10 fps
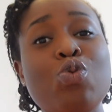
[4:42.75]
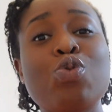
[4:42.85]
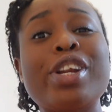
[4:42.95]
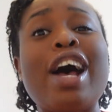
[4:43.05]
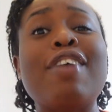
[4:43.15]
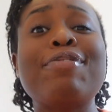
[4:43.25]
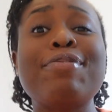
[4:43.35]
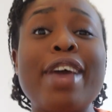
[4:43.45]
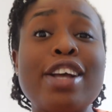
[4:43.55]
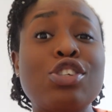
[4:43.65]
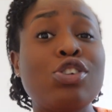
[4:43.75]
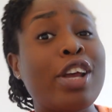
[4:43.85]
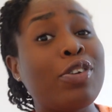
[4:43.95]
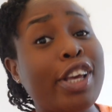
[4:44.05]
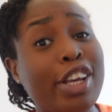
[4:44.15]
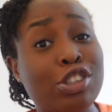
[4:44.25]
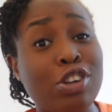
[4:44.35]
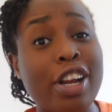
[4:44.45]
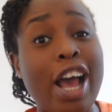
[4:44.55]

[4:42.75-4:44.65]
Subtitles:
would affect your education.